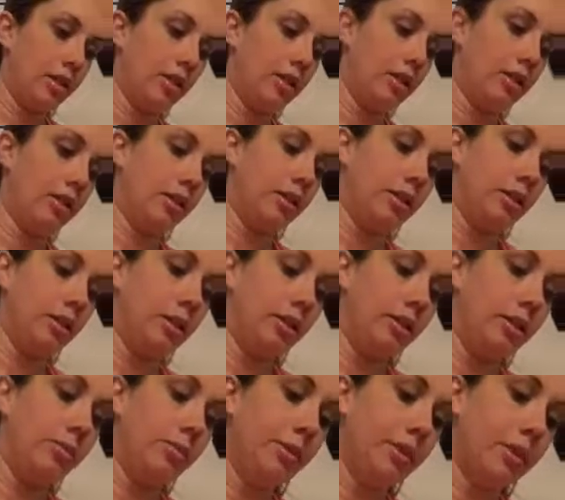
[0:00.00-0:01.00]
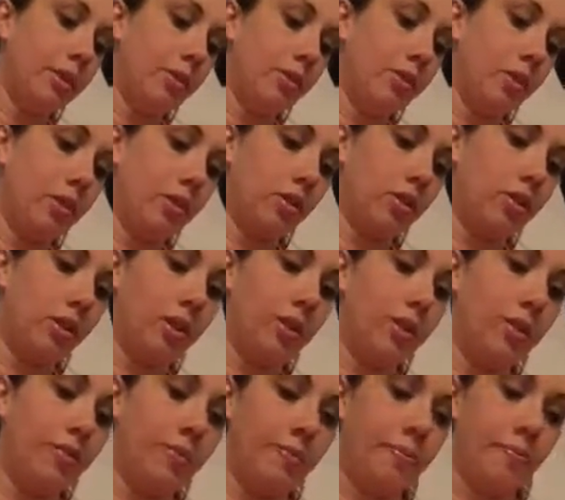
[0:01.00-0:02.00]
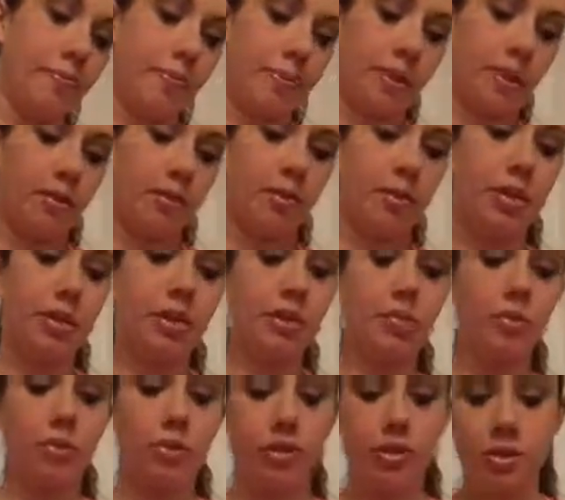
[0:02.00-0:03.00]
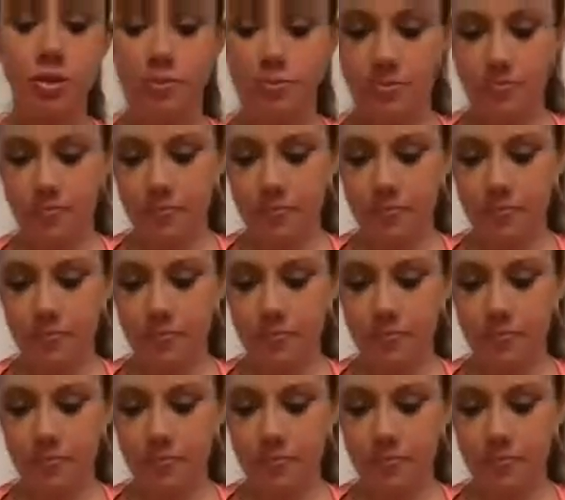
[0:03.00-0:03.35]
a little bit smaller pink one